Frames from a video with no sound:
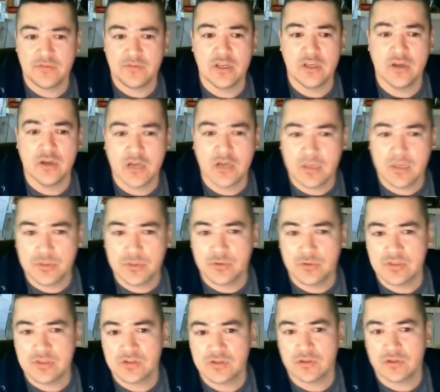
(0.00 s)
if you hook up
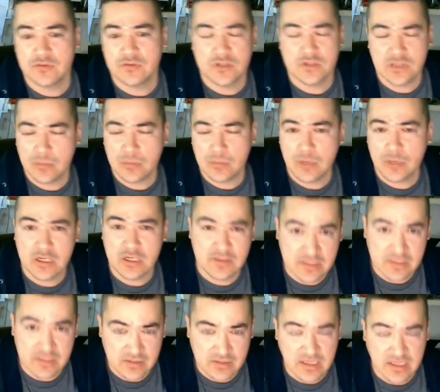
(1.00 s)
to a server somewhere
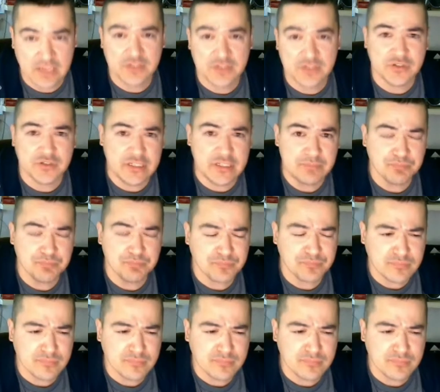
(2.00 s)
in this country,